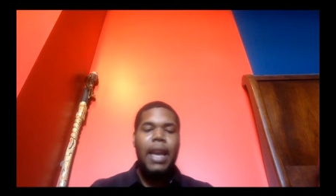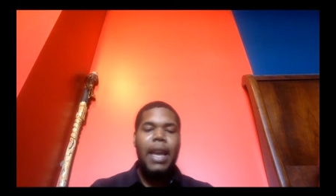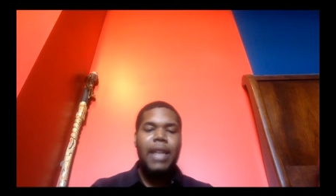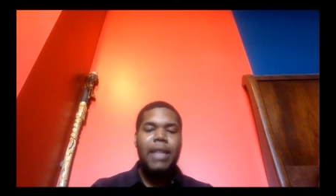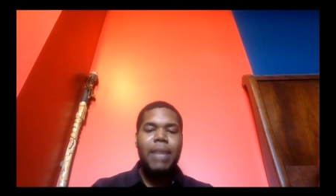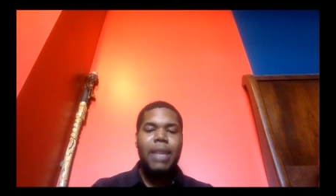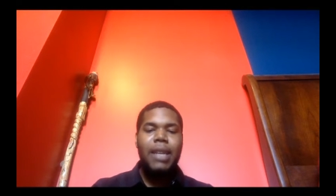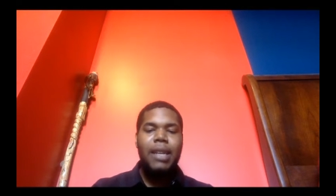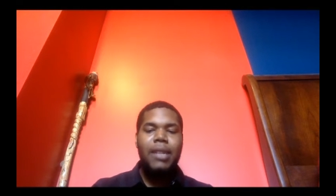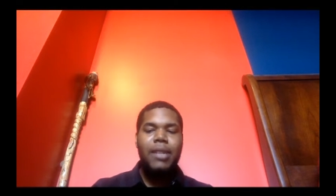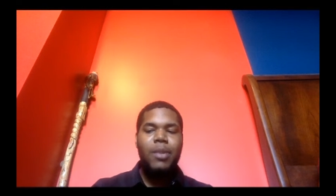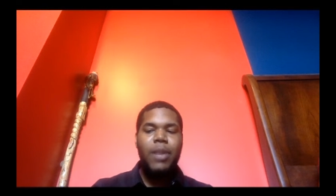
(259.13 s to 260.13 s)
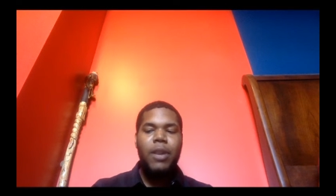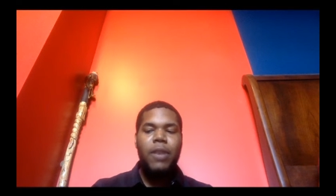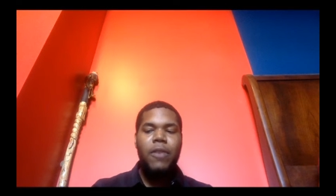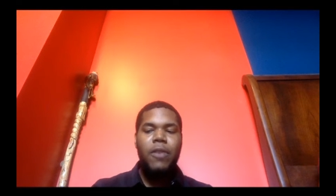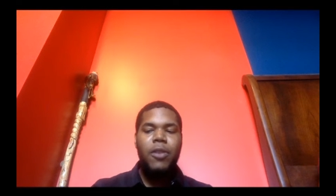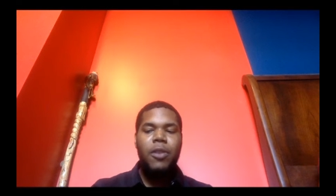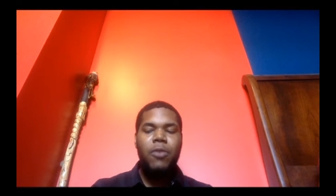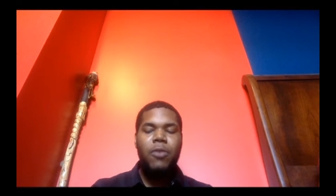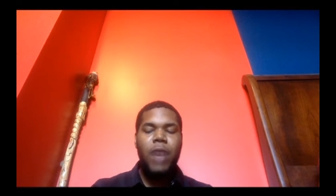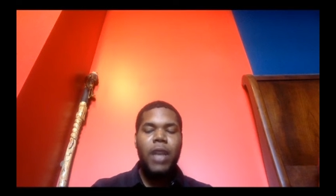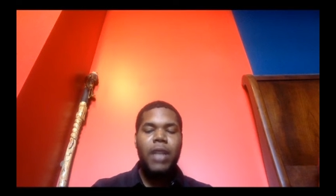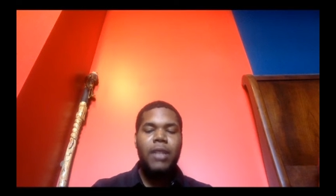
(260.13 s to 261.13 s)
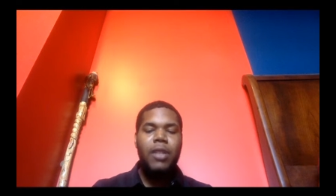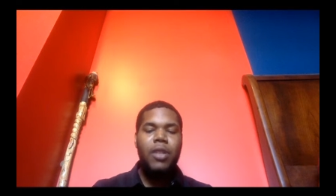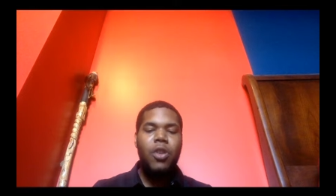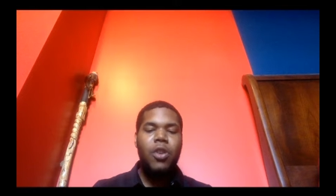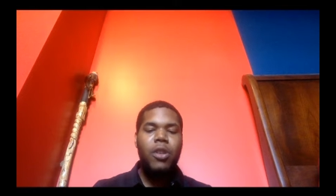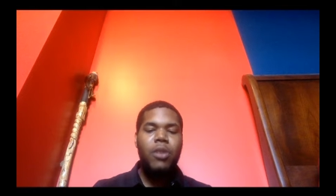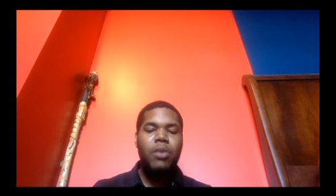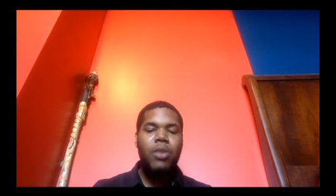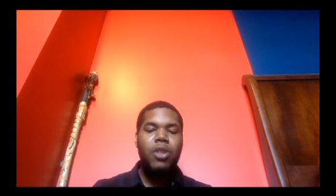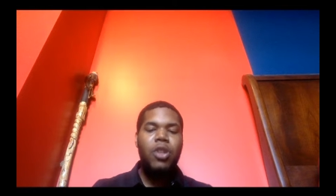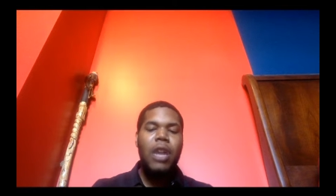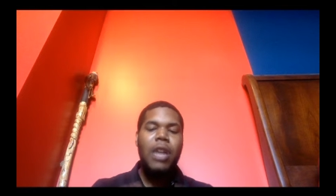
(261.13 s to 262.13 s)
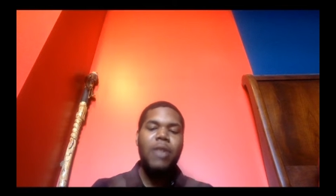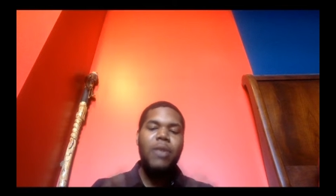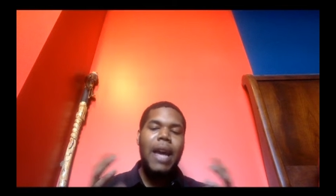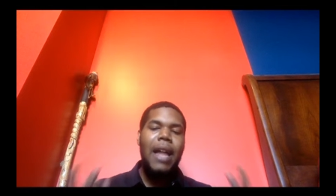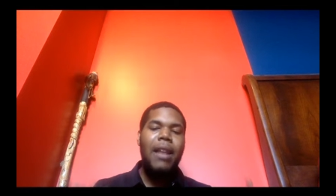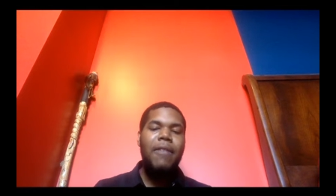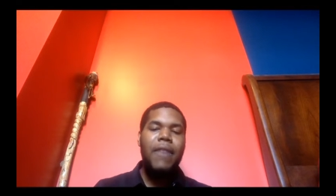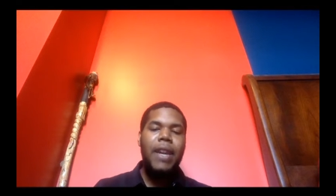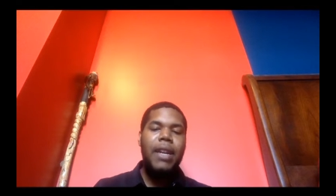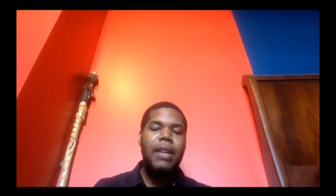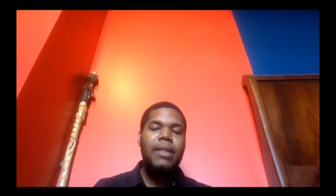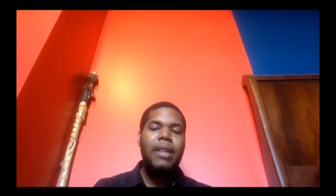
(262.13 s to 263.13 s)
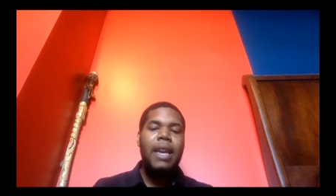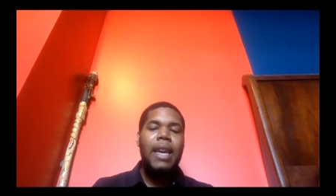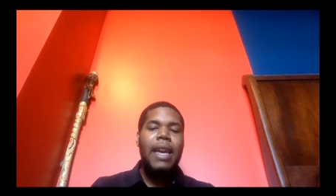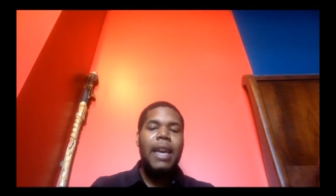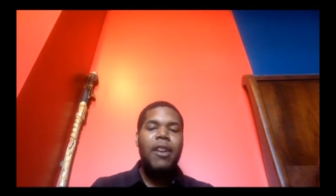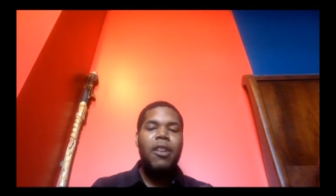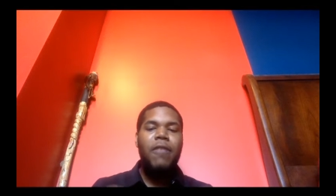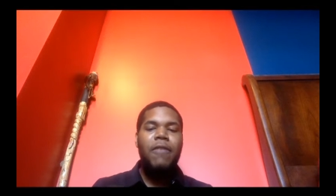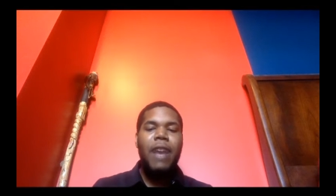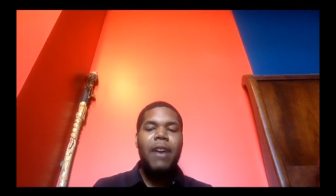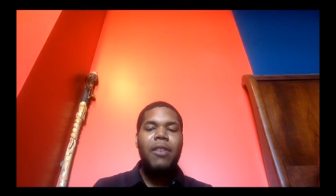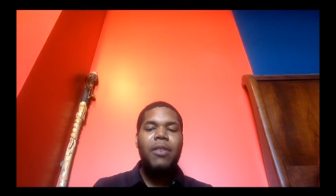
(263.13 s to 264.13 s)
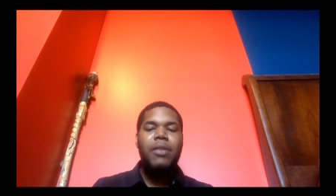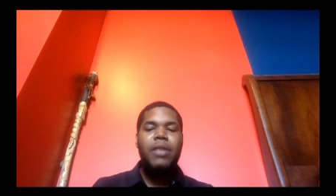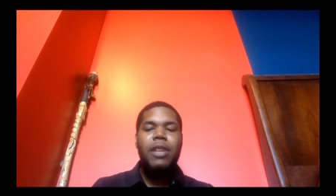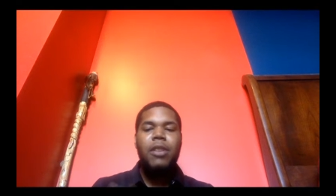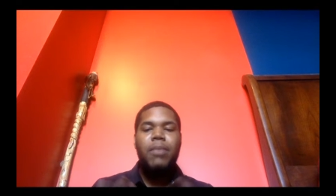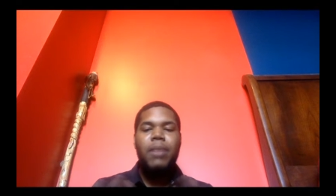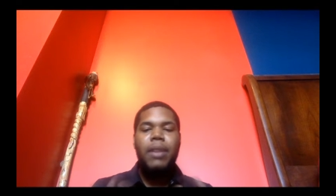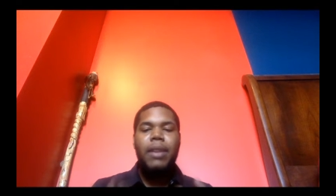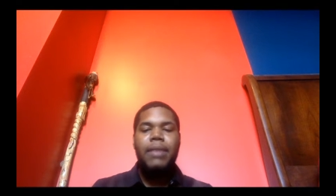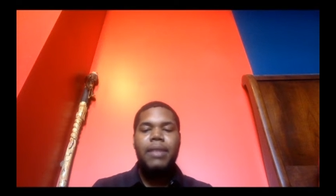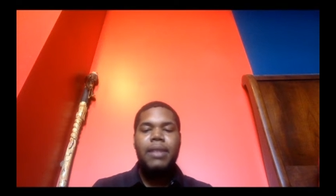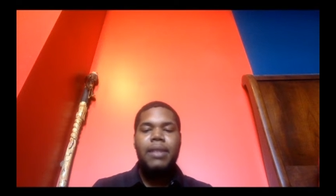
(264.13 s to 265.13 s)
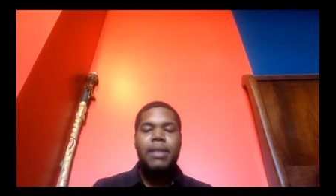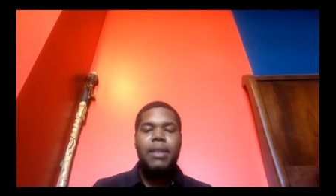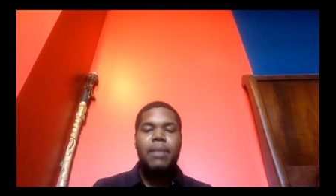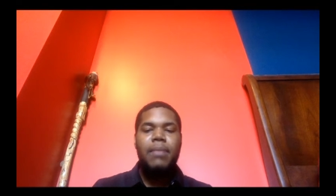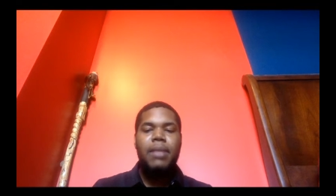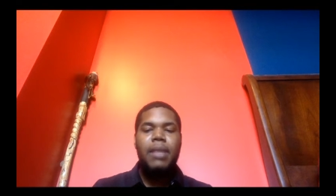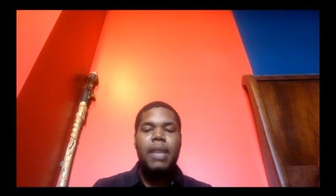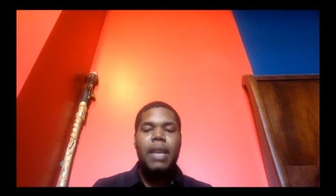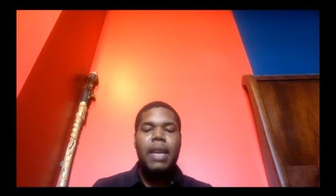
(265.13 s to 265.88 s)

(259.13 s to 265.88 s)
and it's making this square over to Uranus and Taurus, where it's trying to elevate us in our values and our belief systems